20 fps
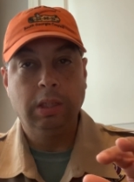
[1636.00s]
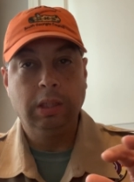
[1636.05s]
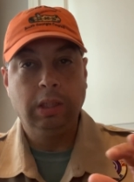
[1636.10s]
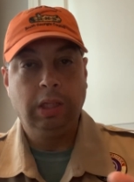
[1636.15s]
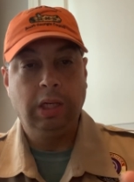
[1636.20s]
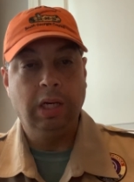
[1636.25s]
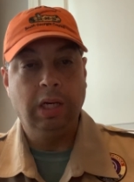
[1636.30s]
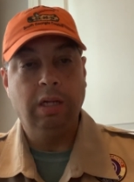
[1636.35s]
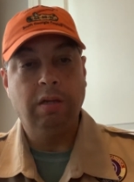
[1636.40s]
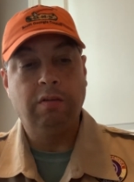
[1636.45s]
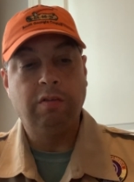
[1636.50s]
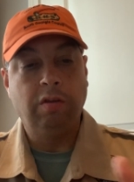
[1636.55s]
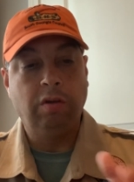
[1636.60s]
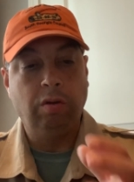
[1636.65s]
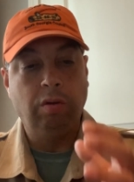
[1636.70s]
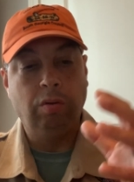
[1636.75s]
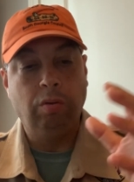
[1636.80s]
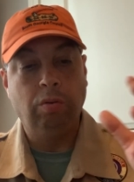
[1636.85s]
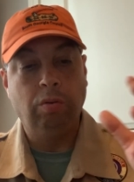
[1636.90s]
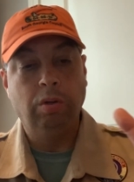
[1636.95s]
get
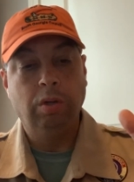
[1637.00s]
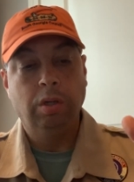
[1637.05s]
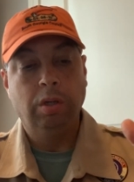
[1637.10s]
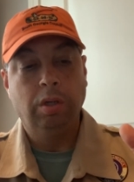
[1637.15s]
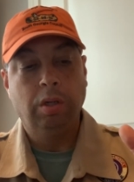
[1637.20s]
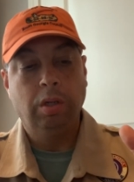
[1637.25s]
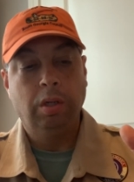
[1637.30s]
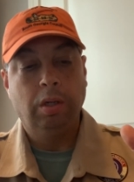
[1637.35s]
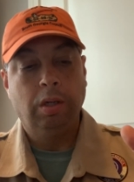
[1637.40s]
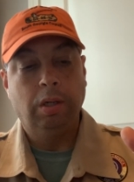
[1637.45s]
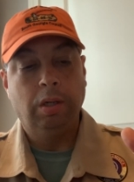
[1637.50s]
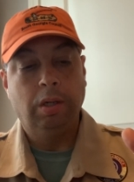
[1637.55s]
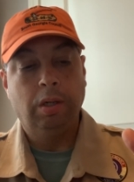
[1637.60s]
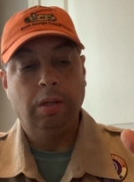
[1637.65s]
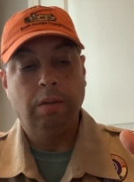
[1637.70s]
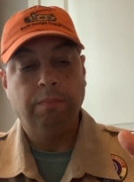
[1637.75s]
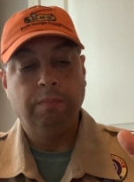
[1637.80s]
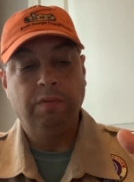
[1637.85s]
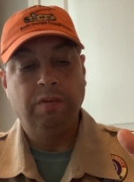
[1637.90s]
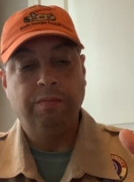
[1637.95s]
to
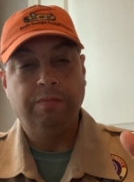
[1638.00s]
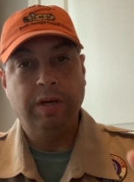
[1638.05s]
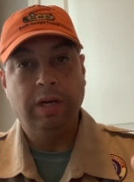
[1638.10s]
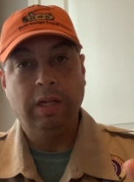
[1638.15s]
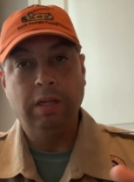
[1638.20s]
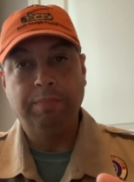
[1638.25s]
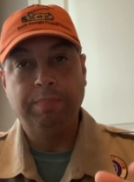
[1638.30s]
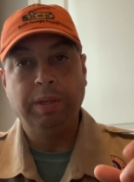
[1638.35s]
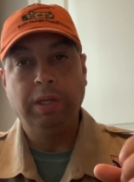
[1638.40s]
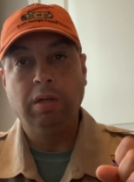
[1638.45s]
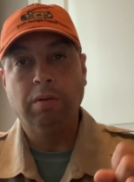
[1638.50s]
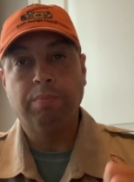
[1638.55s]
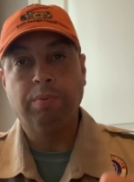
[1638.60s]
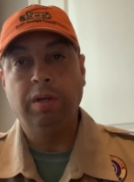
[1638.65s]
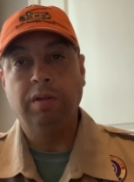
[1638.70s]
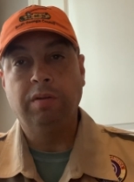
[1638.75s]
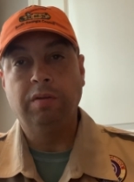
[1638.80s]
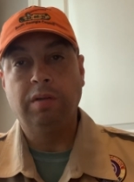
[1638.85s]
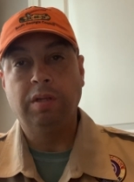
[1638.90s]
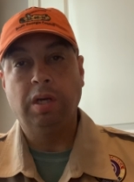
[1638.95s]
developing your
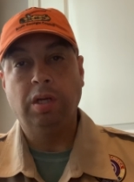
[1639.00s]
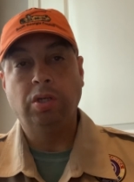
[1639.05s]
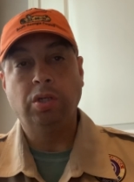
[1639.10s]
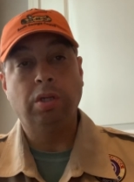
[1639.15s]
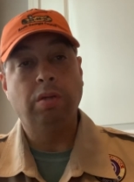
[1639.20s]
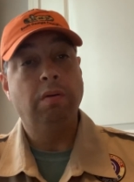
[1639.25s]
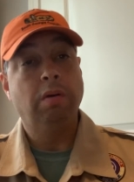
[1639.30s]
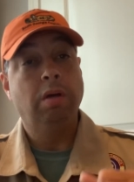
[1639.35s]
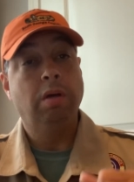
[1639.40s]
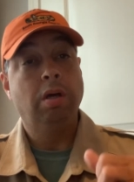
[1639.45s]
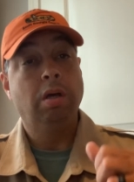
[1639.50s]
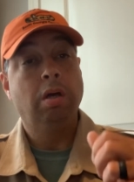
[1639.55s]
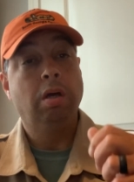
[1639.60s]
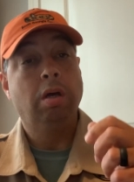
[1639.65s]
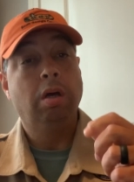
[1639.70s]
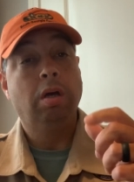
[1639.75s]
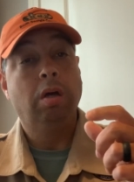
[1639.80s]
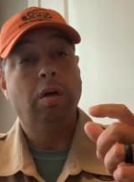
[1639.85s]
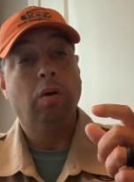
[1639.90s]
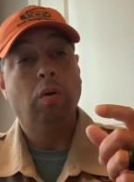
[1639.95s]
presentation,
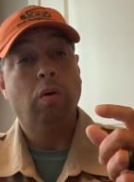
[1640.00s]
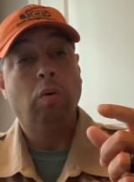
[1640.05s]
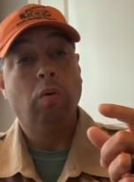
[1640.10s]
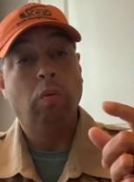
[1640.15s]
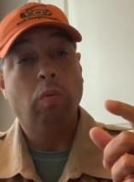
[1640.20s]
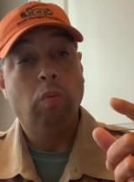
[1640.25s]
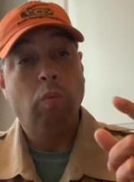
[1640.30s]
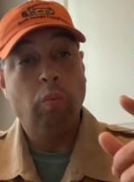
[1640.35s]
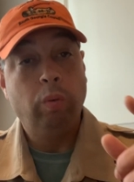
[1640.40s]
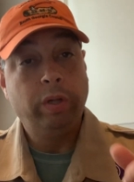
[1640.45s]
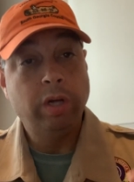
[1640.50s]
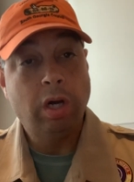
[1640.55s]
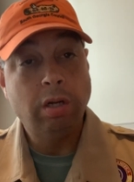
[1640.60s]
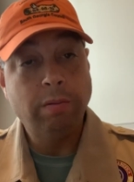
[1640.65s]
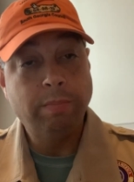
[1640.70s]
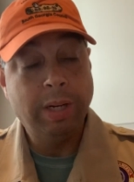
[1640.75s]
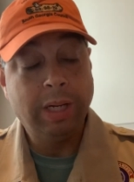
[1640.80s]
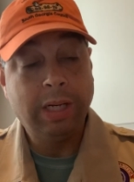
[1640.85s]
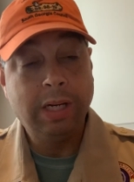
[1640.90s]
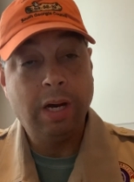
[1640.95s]
we talked
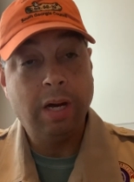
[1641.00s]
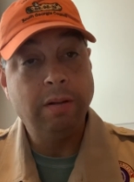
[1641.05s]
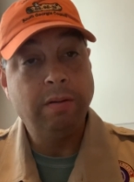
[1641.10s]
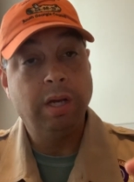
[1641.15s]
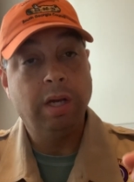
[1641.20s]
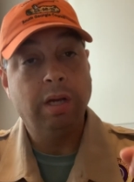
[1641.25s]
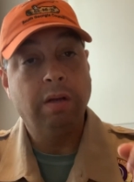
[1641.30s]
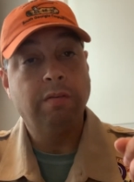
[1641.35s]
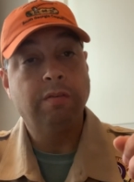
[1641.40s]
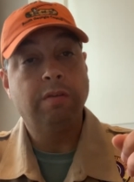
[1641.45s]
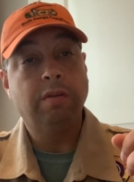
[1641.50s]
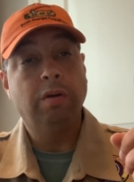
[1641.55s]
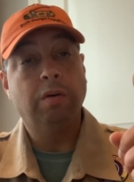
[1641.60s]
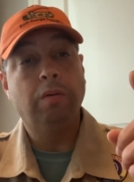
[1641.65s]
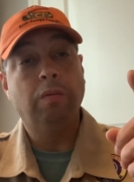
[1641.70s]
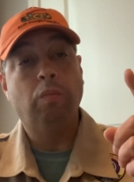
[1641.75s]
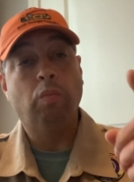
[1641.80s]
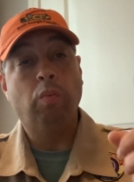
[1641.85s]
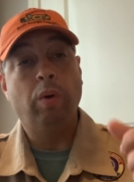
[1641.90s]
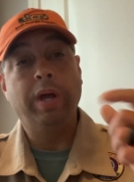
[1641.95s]
about context,
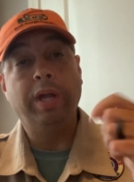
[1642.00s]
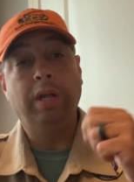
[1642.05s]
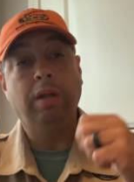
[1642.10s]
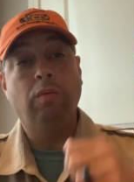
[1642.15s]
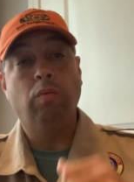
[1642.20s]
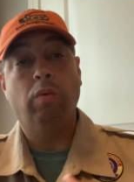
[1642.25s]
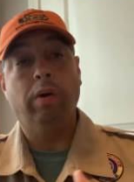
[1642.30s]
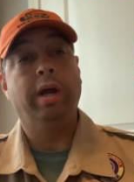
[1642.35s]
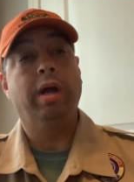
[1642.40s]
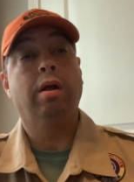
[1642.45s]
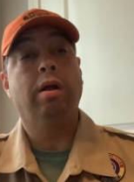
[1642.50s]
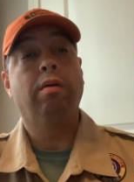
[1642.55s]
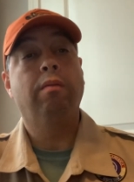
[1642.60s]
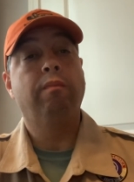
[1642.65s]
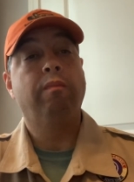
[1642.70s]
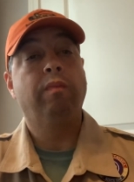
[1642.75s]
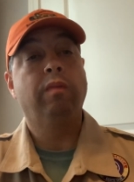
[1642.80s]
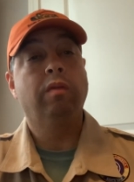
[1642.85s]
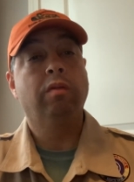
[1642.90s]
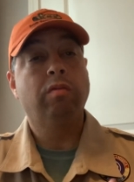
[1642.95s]
when and where.
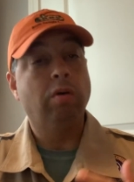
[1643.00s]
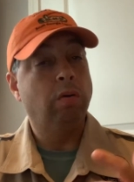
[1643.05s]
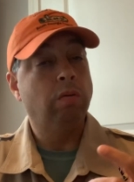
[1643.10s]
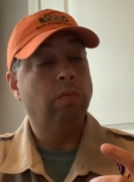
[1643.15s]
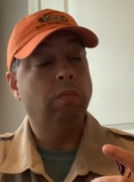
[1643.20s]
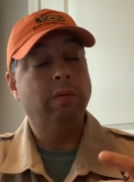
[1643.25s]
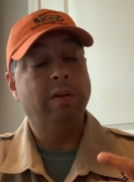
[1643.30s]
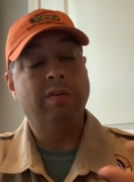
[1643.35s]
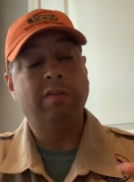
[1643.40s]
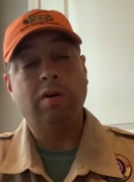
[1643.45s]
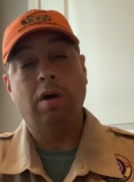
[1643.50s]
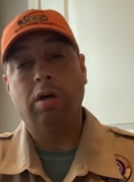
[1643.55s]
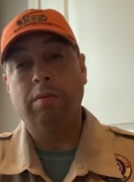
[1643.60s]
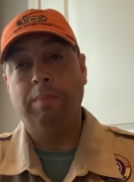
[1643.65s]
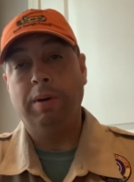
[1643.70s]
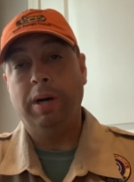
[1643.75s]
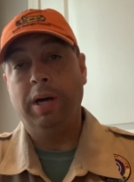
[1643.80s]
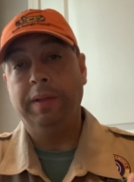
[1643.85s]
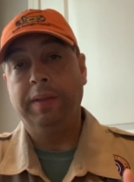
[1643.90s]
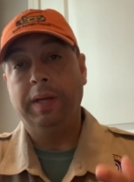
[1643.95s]
So let's talk
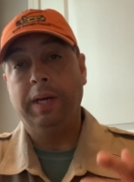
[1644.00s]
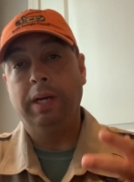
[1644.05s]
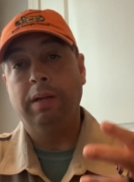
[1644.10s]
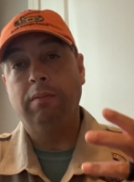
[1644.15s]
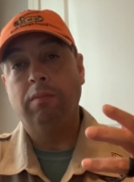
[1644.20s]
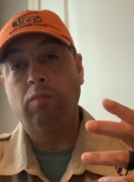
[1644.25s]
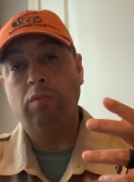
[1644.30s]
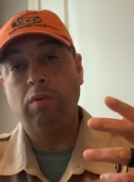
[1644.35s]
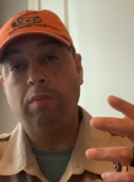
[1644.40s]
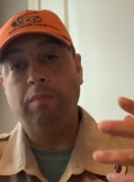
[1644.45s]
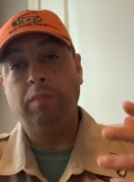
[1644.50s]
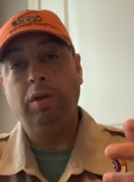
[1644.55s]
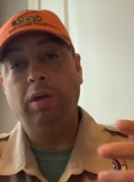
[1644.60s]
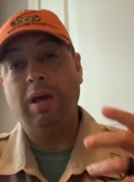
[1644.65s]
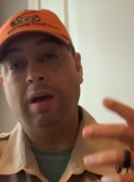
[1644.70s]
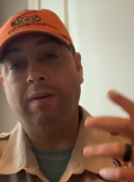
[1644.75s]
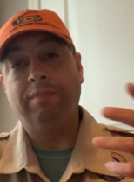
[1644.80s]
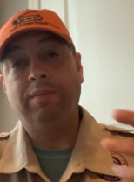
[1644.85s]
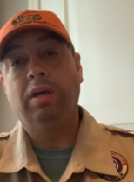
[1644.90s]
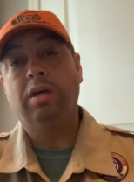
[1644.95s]
about that. You
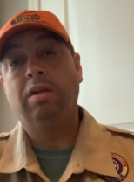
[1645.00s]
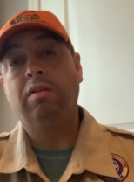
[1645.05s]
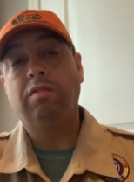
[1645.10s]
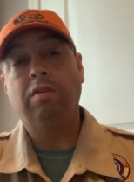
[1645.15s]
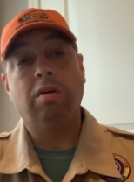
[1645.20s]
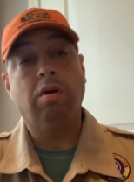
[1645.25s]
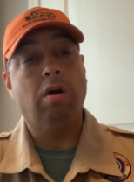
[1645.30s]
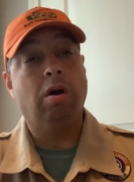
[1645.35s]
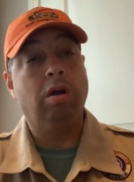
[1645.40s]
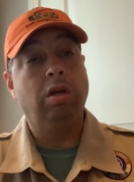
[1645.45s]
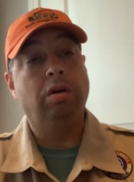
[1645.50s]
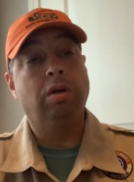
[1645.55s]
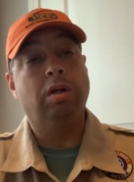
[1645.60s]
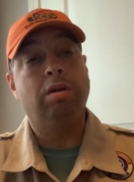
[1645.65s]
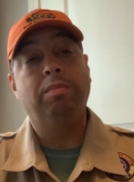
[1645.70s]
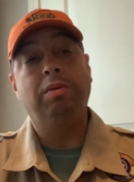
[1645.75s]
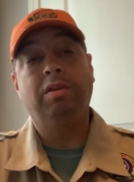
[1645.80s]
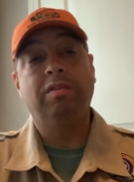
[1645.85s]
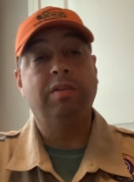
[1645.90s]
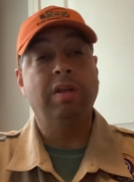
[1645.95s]
have to consider, are you going
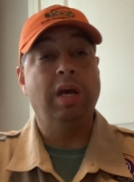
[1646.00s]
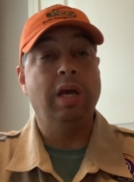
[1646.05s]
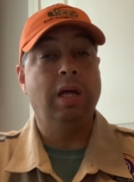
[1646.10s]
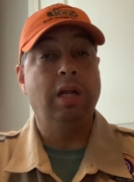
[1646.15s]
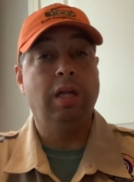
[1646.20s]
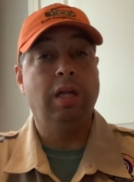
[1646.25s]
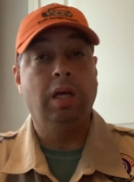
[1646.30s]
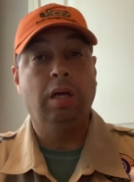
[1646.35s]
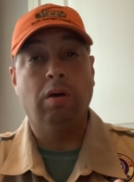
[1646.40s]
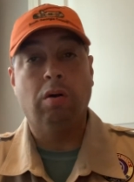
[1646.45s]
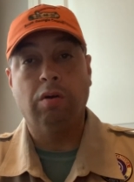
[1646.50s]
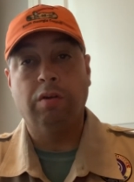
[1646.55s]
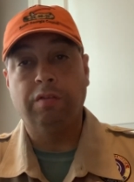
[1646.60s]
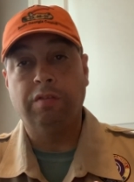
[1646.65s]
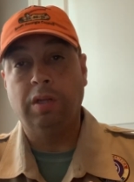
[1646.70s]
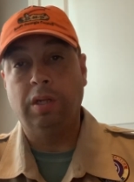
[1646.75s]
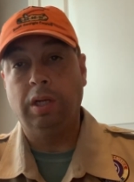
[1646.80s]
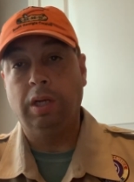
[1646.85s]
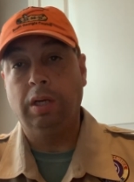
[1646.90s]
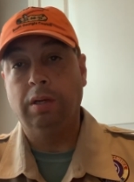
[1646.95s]
to be standing or
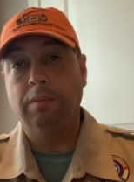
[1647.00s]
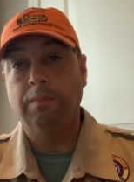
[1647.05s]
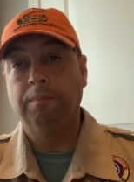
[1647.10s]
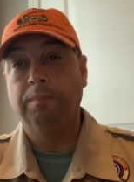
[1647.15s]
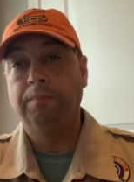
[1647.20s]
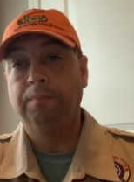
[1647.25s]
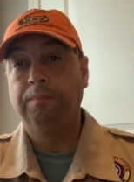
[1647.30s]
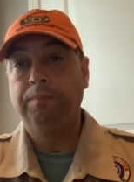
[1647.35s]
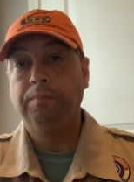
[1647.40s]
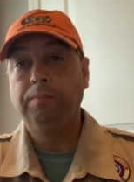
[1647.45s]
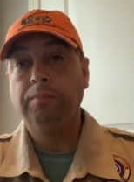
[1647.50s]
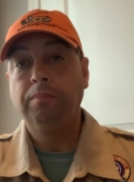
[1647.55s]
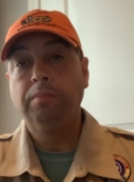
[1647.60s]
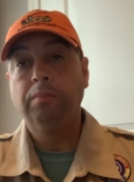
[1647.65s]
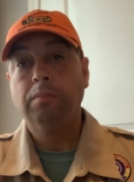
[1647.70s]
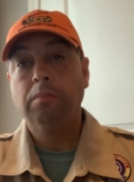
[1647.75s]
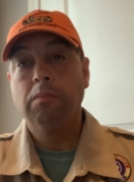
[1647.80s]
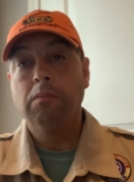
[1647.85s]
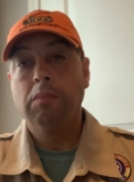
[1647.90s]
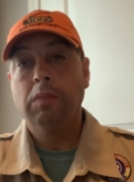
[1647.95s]
sitting?
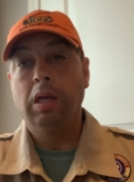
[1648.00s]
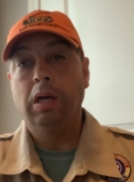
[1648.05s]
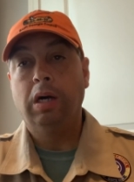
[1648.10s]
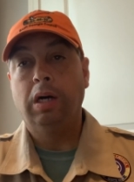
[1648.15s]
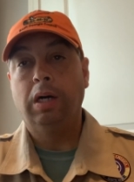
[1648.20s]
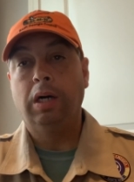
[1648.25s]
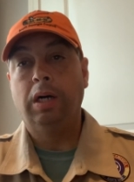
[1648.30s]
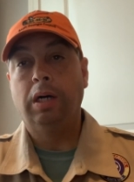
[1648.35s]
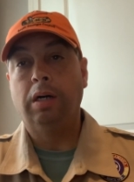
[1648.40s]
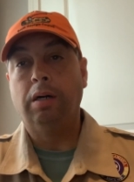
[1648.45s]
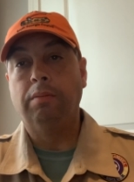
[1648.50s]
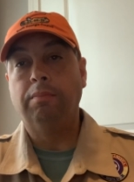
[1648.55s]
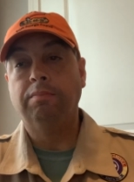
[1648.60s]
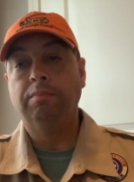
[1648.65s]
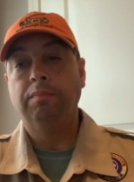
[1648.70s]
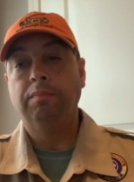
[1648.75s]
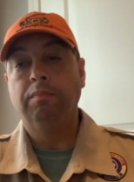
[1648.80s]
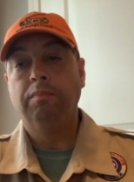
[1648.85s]
While